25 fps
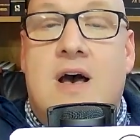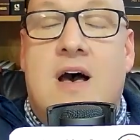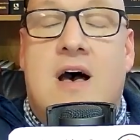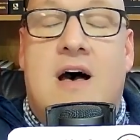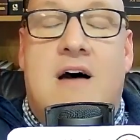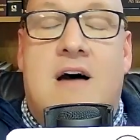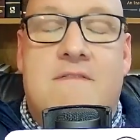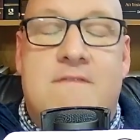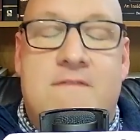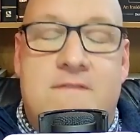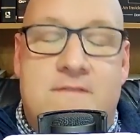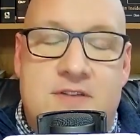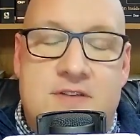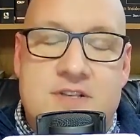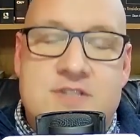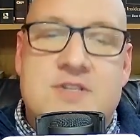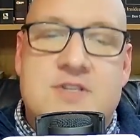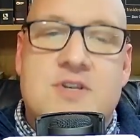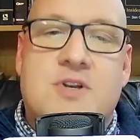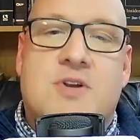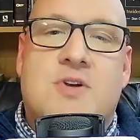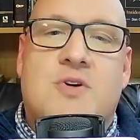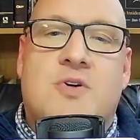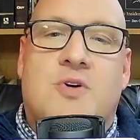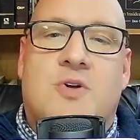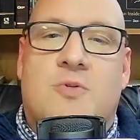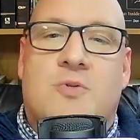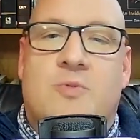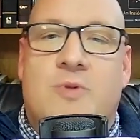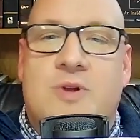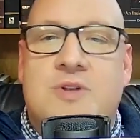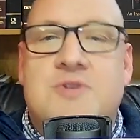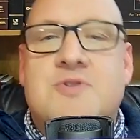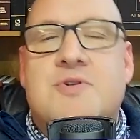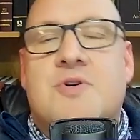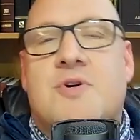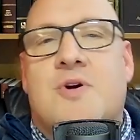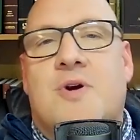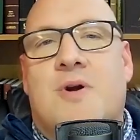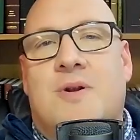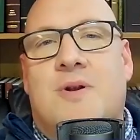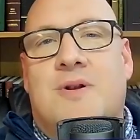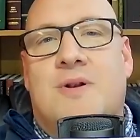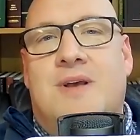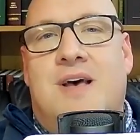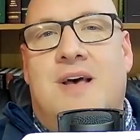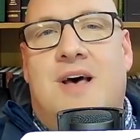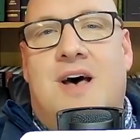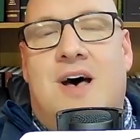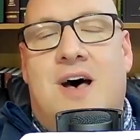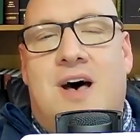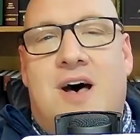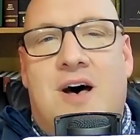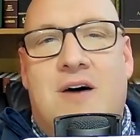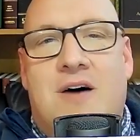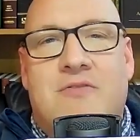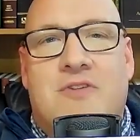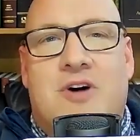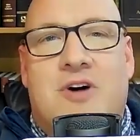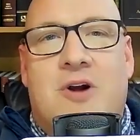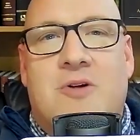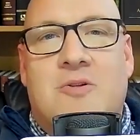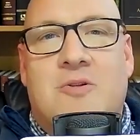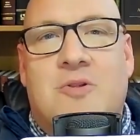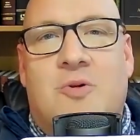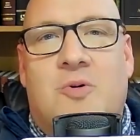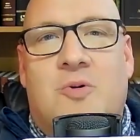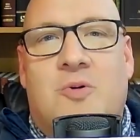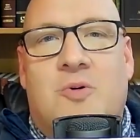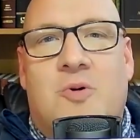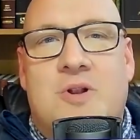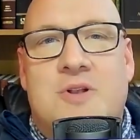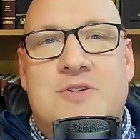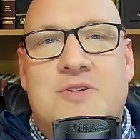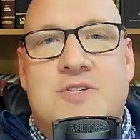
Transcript: a physical return of our Lord